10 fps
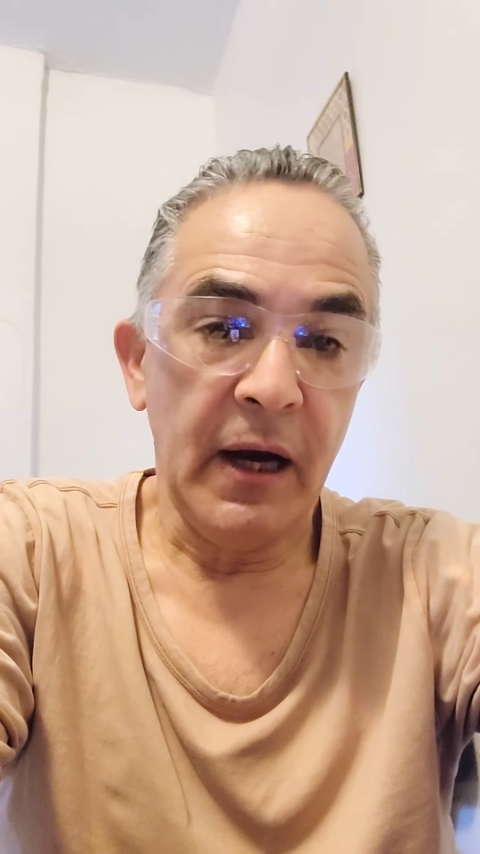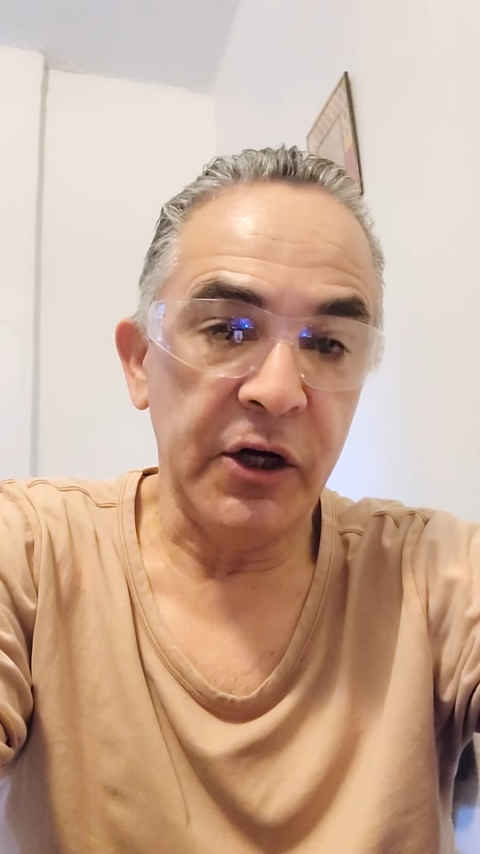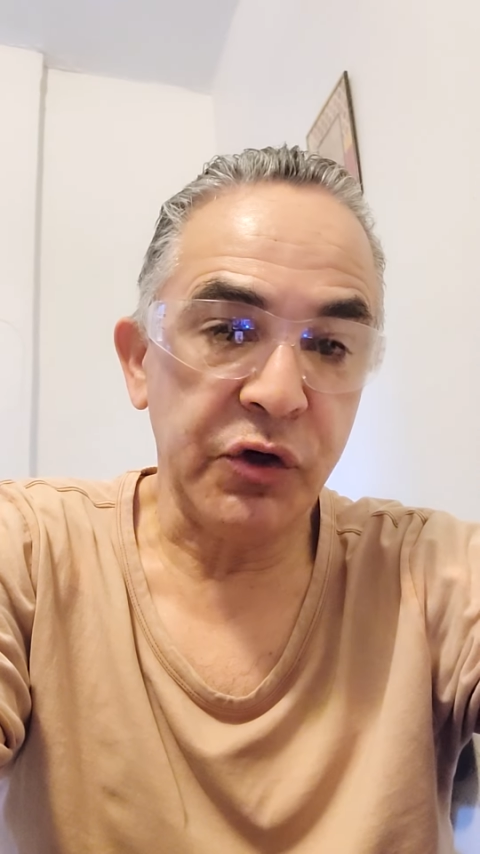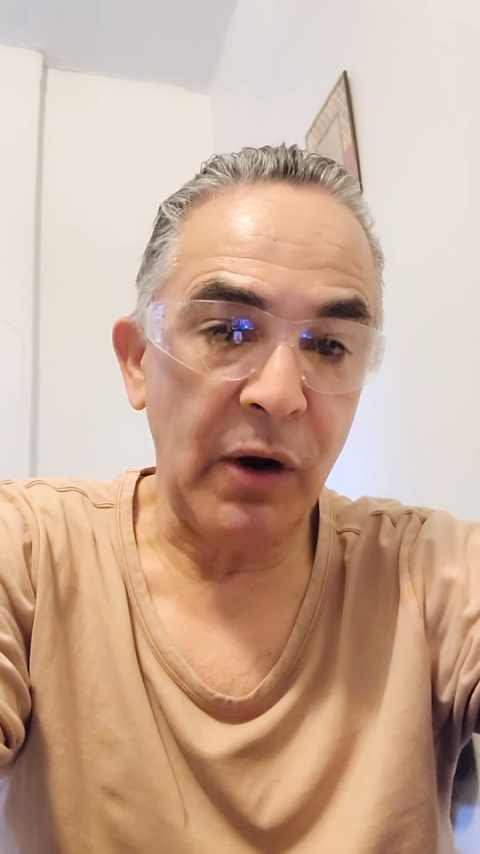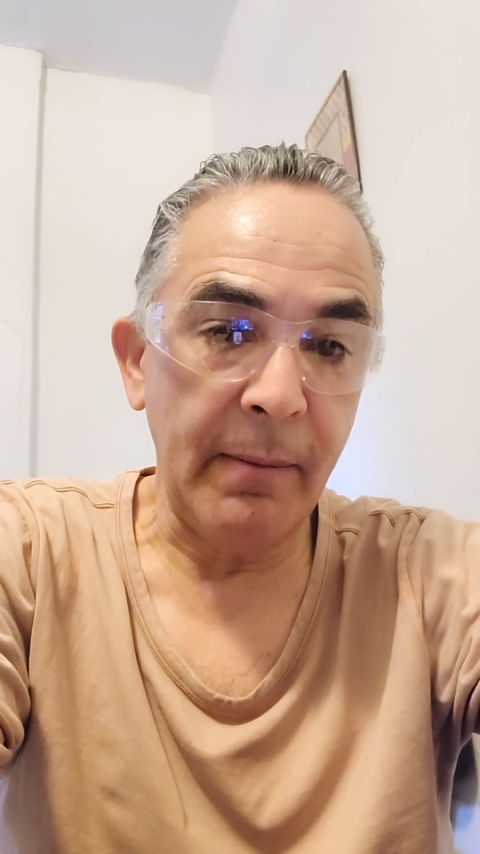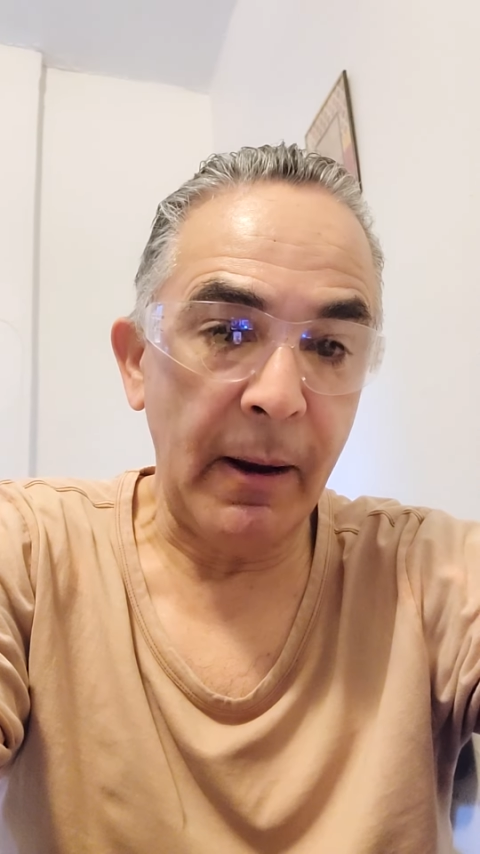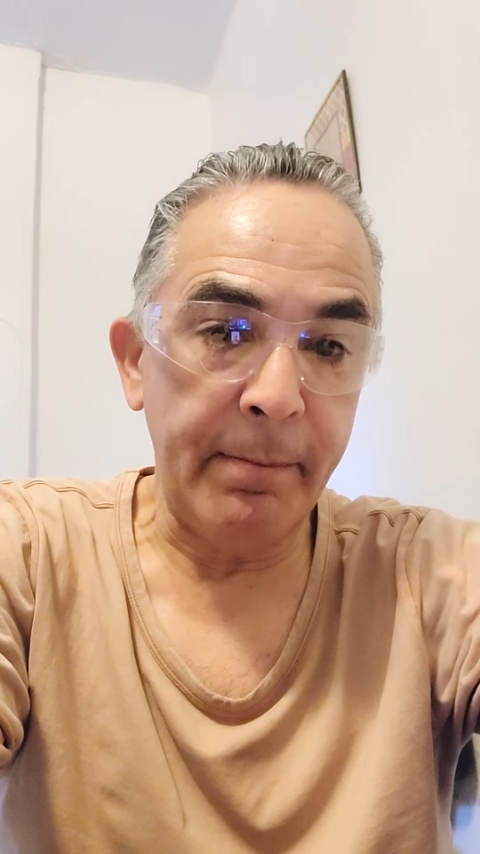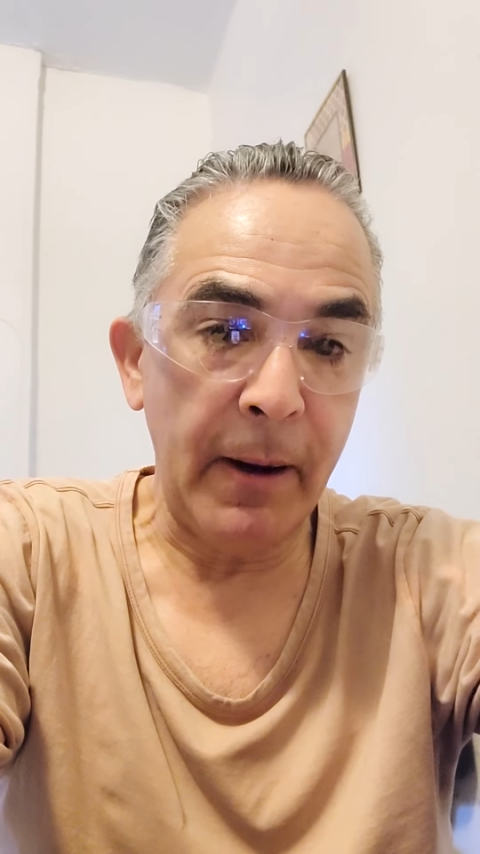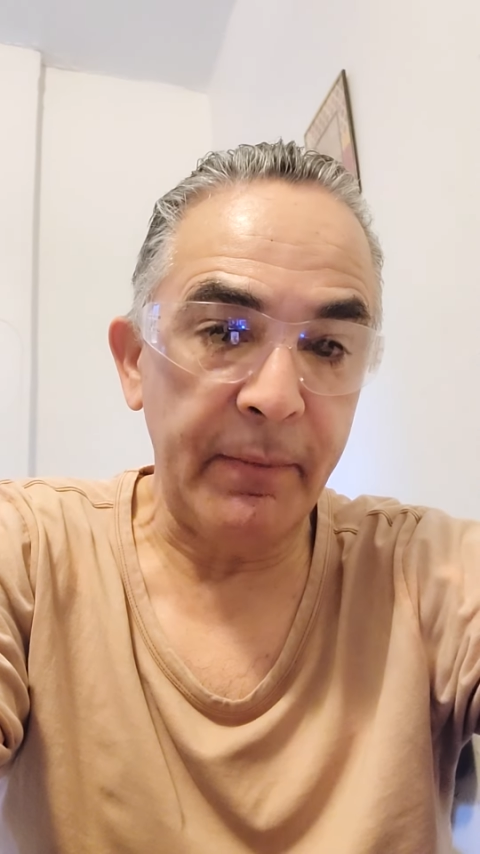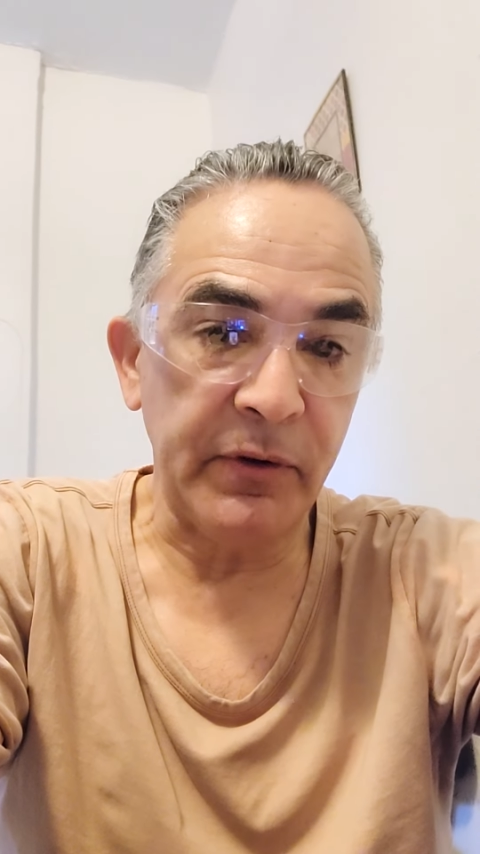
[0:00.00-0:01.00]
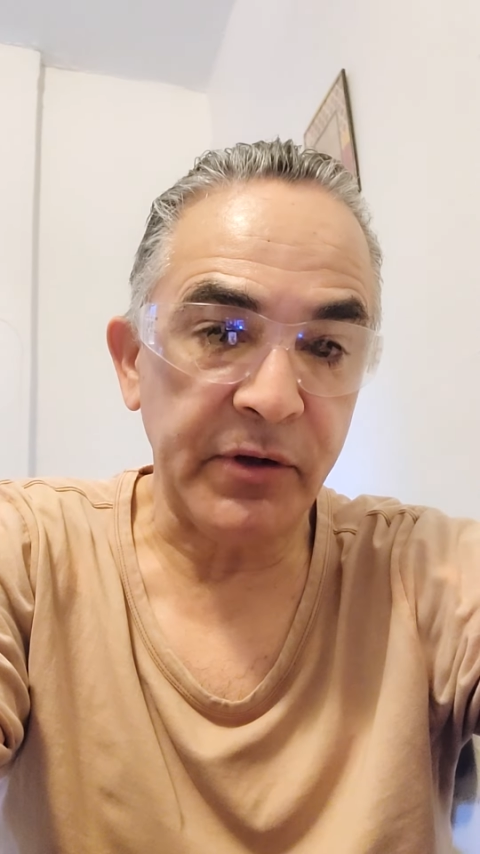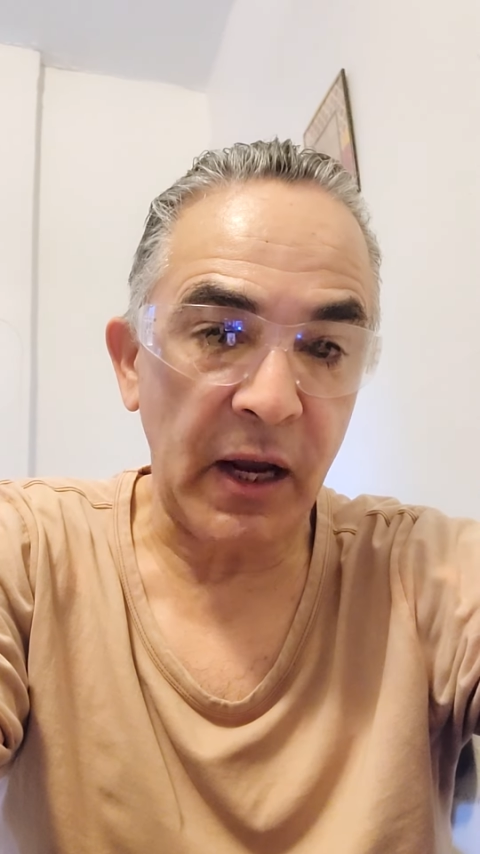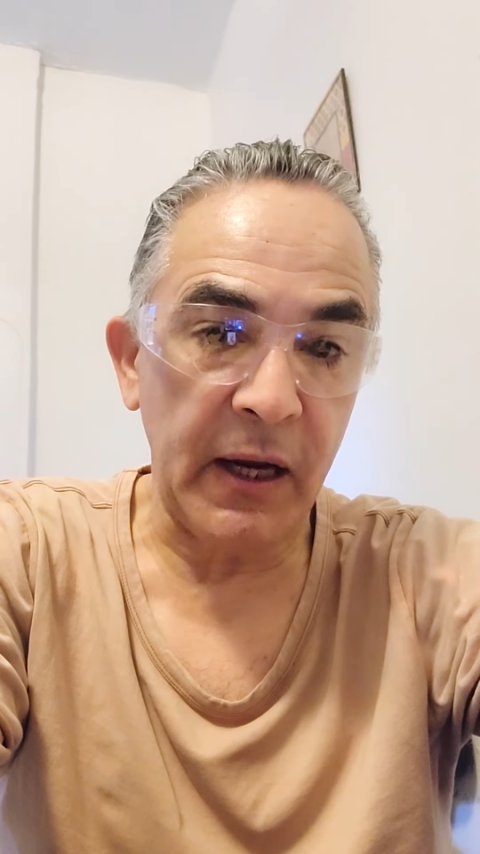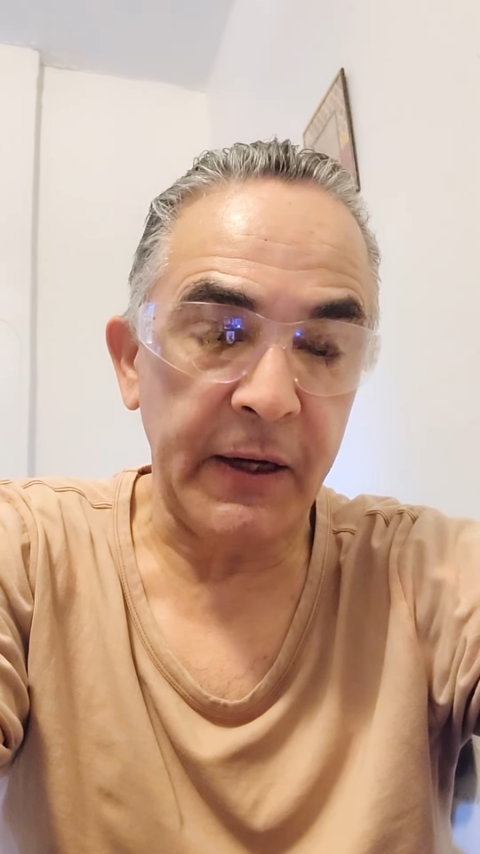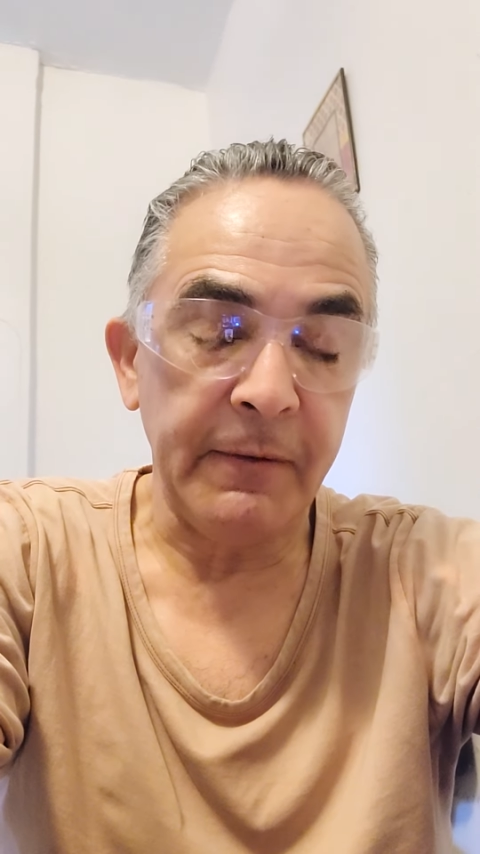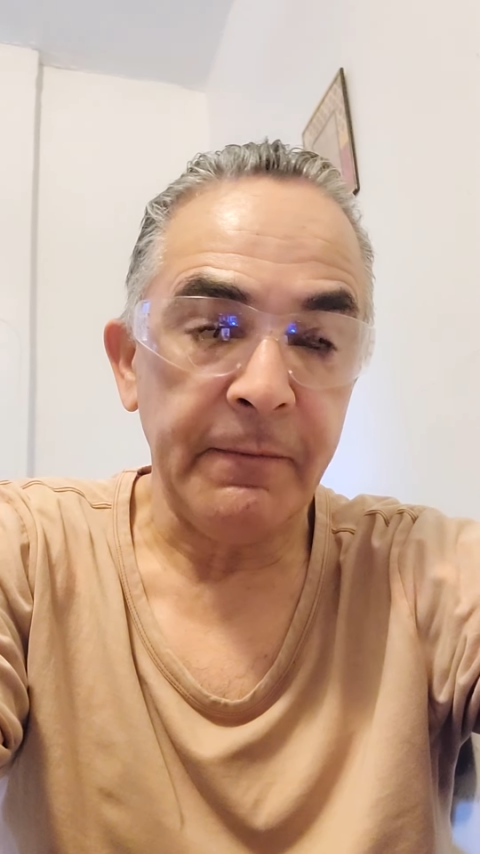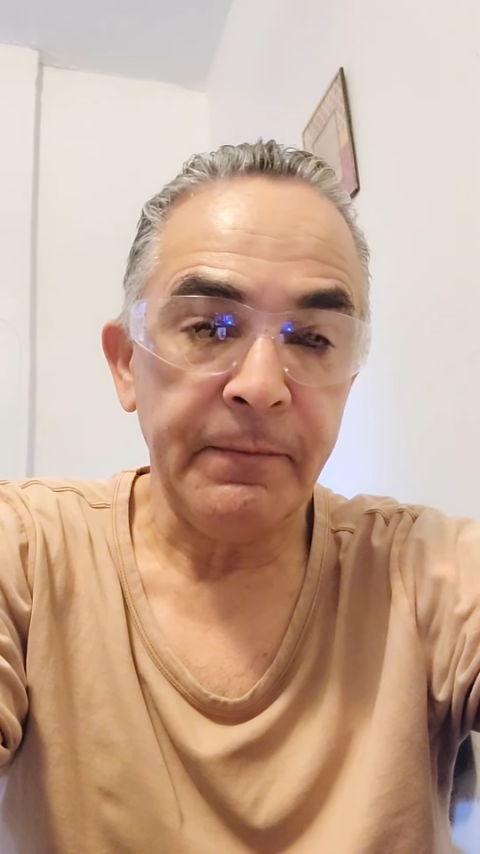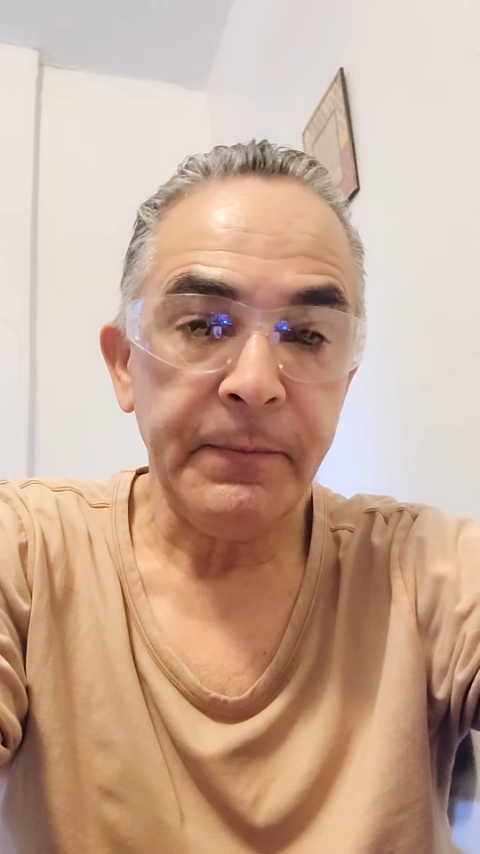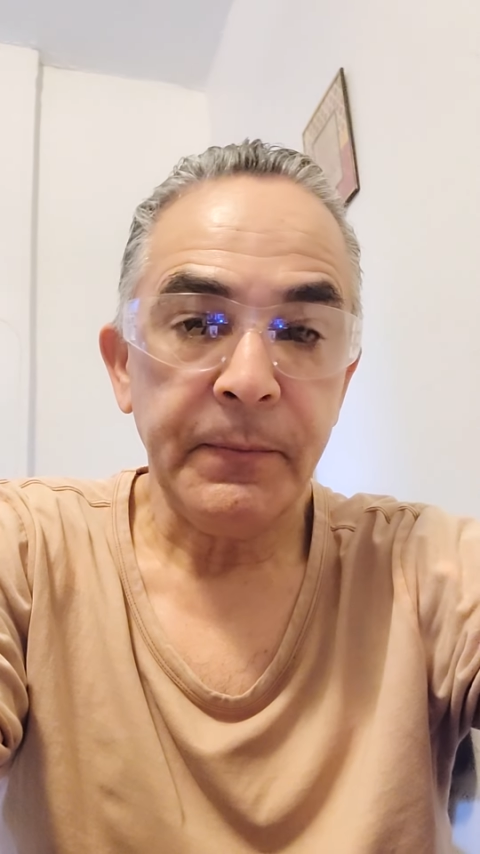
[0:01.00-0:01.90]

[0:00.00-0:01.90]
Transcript: I should have my paper signed.